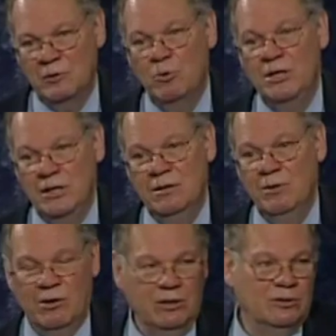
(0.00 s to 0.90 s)
We need a
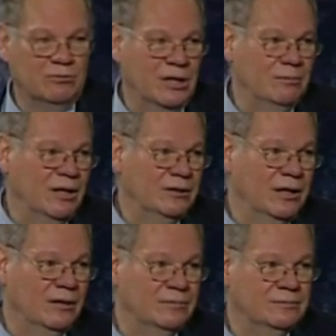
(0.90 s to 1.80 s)
miracle right about
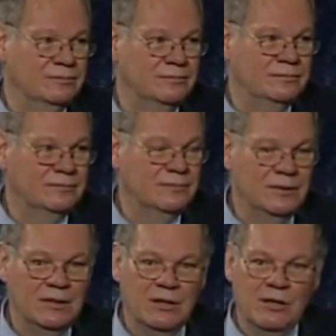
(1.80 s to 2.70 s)
now.
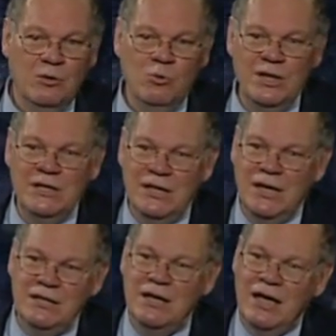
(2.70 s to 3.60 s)
We
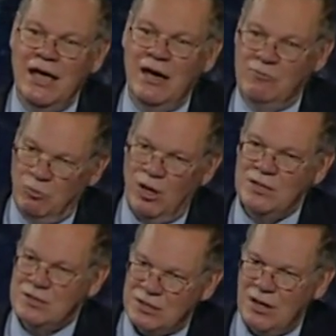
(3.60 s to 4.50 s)
need to have
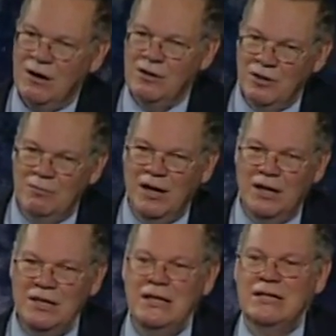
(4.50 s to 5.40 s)
one scar in our
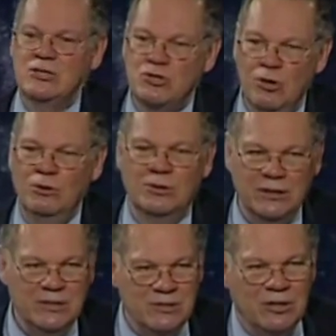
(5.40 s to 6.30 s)
body that gets
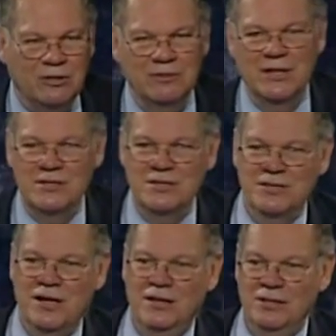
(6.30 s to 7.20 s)
totally dissolved, and that's
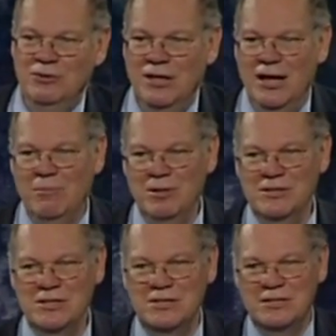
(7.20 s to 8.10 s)
exactly what
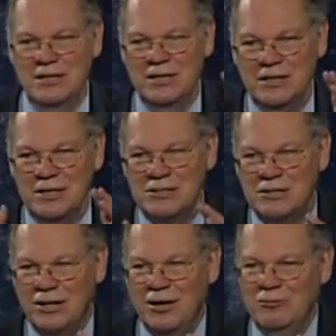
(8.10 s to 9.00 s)
happens. This
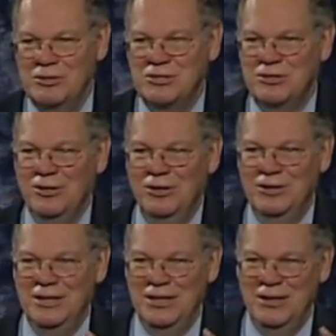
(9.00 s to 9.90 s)
scar, which is
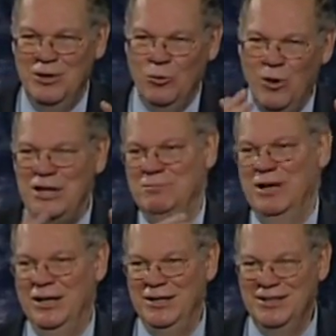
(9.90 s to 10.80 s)
called the white
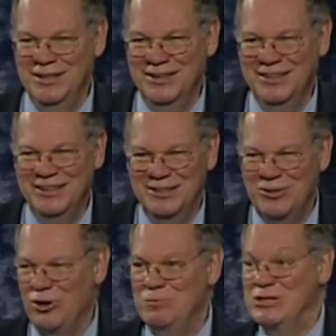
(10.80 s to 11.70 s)
body,
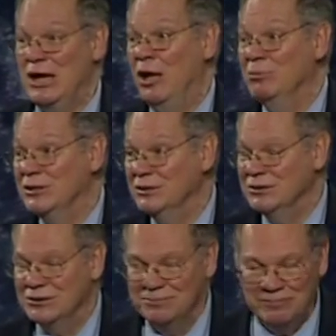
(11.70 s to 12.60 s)
the corpus
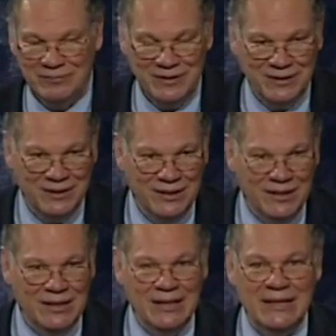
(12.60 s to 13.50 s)
albicans,
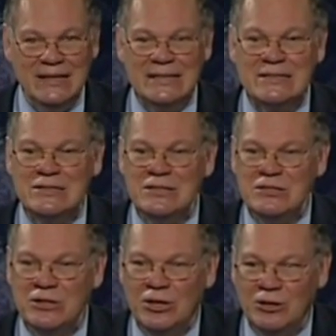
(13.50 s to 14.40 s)
gets
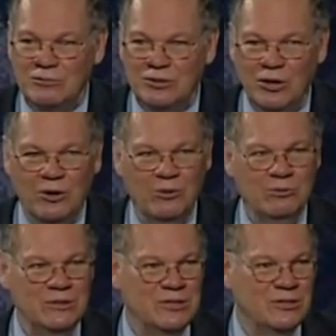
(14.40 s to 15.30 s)
dissolved. Oh, would